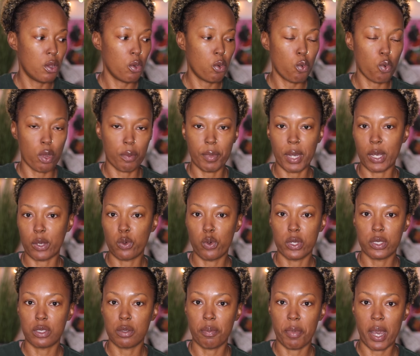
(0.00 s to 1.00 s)
Or am I
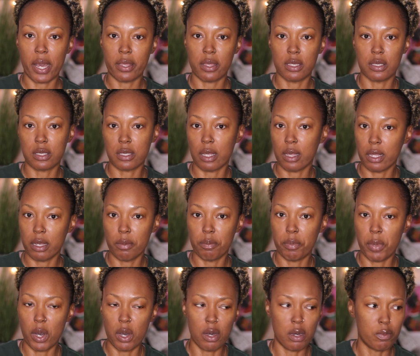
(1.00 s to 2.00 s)
going to buy this lip
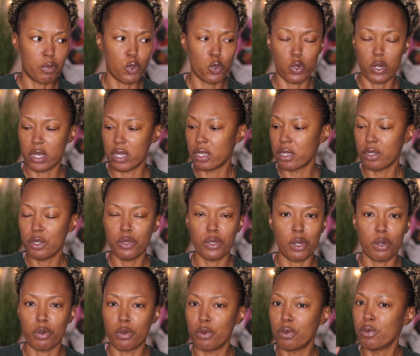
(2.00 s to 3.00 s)
balm or, you
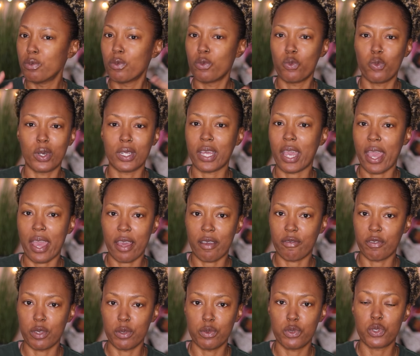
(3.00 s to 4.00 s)
know, what have you?